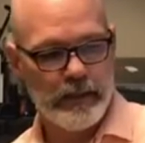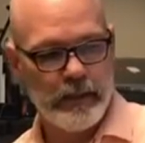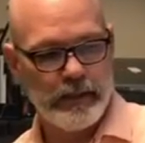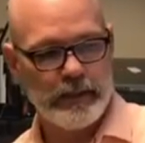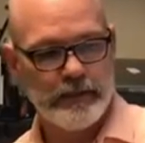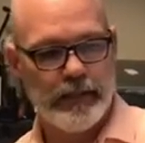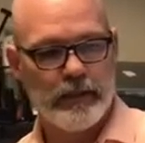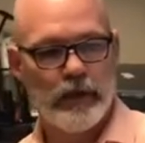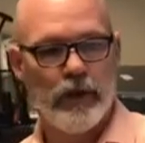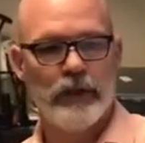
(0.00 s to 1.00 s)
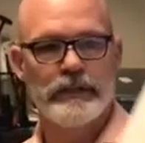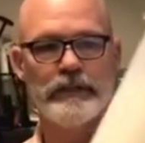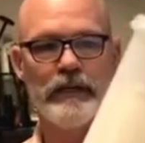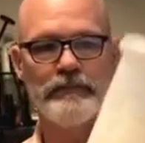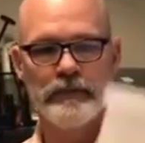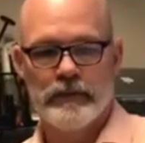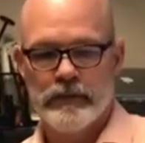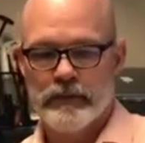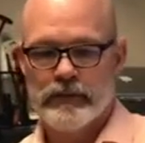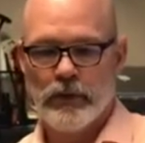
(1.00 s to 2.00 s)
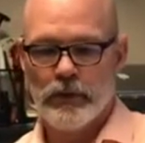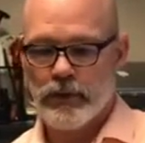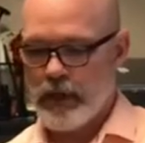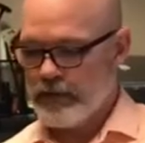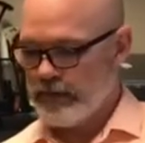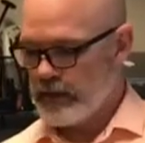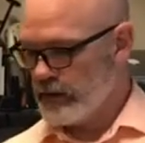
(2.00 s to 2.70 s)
a container large enough to hold all of it.